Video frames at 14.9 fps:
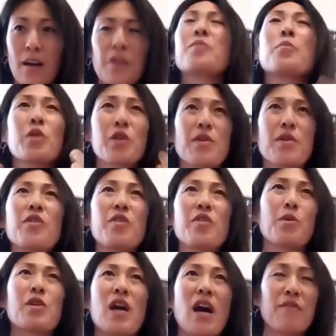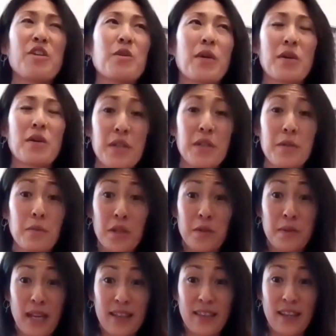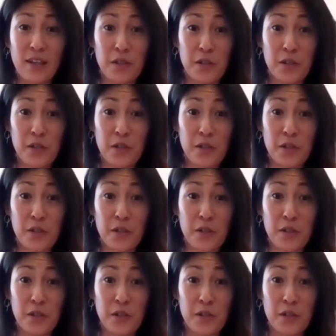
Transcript: or the more you know, the more confident you are when you get there.